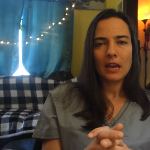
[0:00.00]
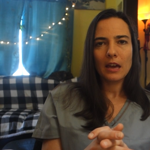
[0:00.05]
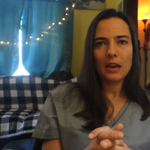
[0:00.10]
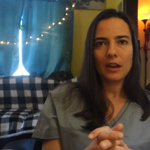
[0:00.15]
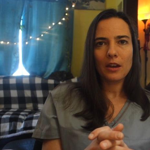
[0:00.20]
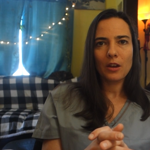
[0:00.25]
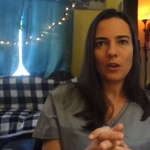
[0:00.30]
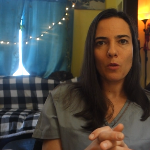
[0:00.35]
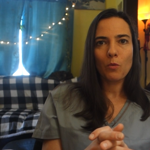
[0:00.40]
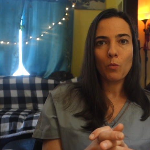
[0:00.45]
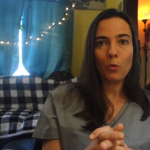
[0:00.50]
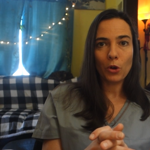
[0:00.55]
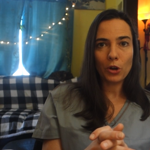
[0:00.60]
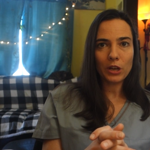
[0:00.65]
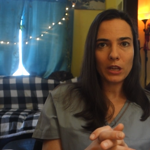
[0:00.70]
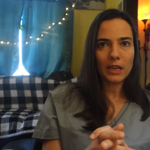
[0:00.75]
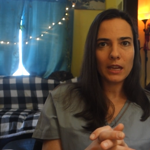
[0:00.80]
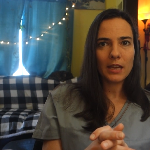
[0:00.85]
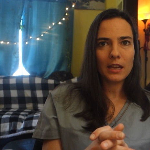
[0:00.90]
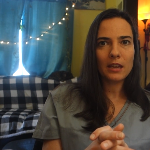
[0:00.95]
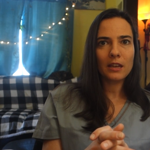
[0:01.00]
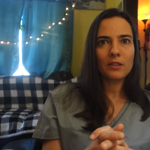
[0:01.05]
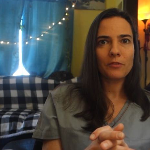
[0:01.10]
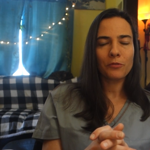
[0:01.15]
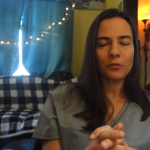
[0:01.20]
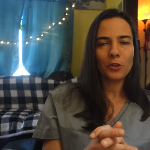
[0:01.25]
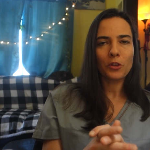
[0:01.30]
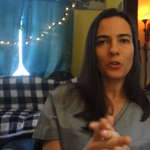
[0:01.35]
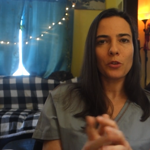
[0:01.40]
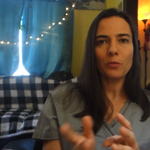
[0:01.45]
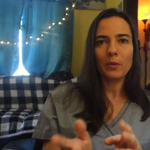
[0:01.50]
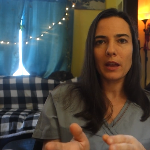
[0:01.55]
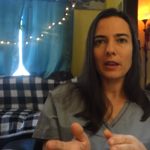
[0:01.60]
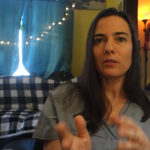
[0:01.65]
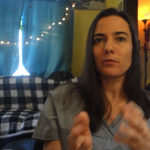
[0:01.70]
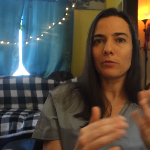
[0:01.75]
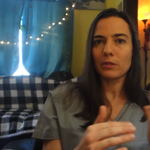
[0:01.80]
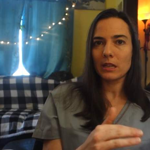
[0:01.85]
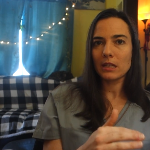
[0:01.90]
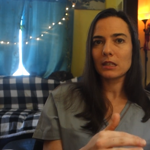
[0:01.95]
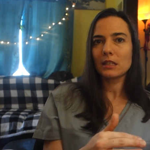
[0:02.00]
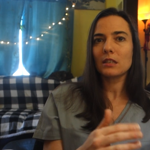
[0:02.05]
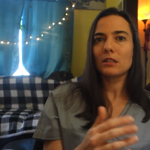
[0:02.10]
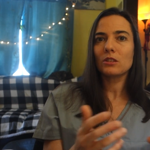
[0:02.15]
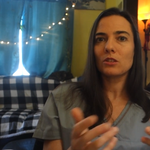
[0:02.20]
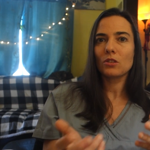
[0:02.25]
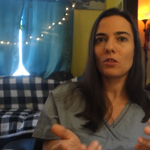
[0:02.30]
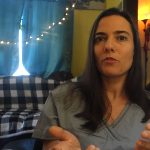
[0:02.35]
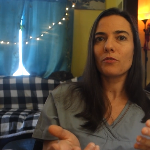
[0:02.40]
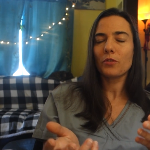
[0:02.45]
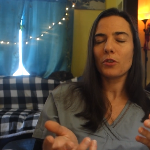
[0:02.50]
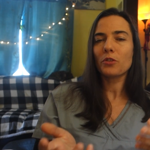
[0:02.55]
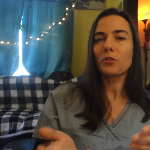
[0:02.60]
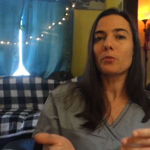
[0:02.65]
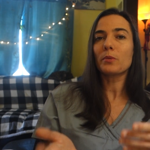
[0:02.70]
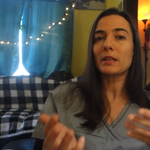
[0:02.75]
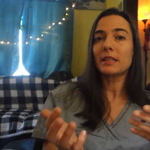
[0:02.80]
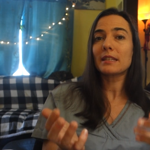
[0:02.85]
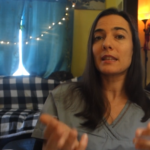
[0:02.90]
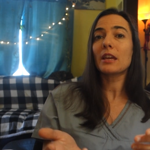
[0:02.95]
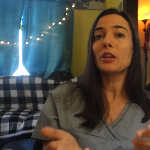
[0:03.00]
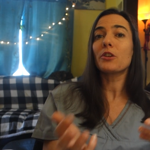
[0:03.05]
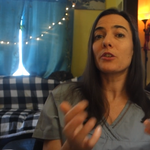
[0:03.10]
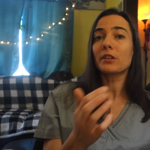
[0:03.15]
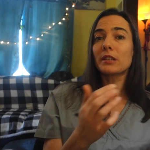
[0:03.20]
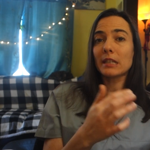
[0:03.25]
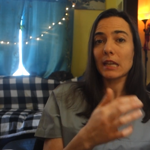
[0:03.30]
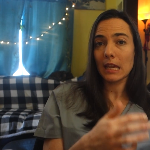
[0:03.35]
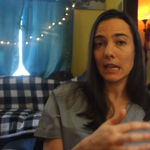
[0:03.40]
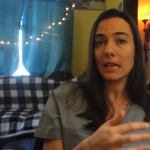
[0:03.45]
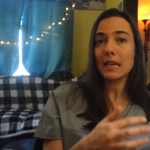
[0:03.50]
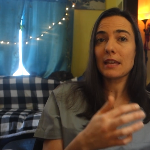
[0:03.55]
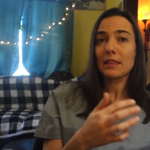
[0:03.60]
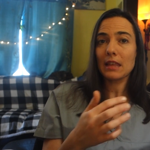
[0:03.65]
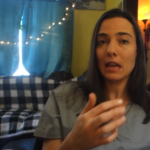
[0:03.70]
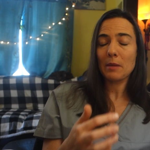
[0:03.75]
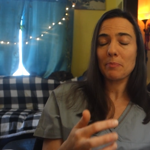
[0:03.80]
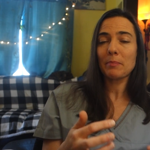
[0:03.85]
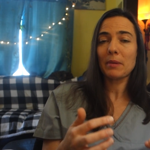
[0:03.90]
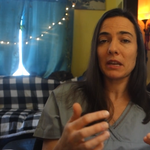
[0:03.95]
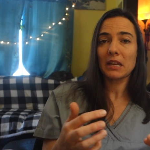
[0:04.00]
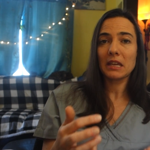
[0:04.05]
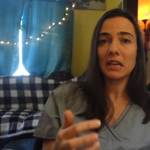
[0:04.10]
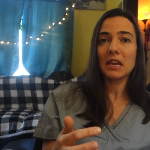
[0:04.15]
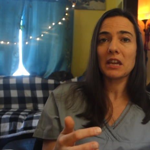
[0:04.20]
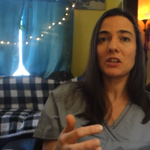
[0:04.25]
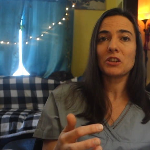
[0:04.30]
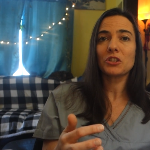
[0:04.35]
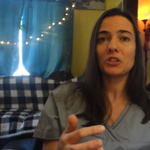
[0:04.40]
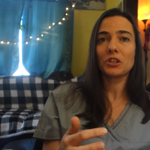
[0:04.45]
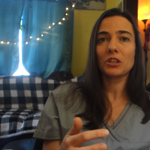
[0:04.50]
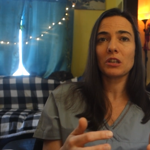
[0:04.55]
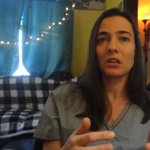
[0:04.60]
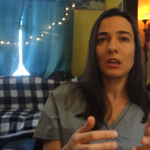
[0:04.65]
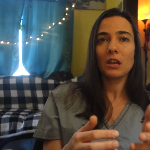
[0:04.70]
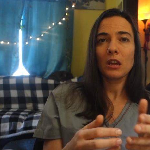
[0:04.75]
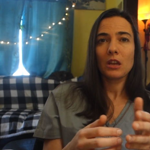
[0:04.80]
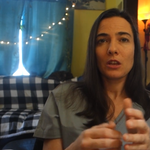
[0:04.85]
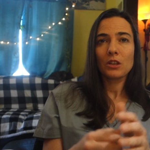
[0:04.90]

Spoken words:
working for the right reason, so for the reason that you're taking that medication.